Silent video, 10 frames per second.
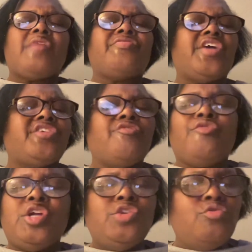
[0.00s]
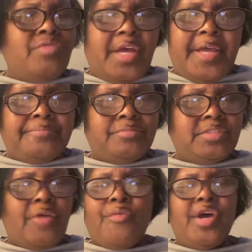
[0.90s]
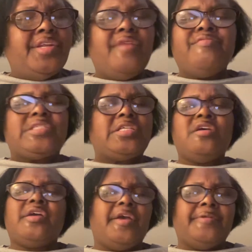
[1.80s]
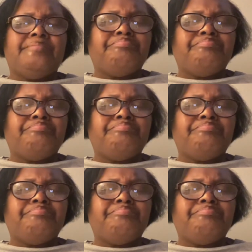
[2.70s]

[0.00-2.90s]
Thank you for a new day that we'll never see again.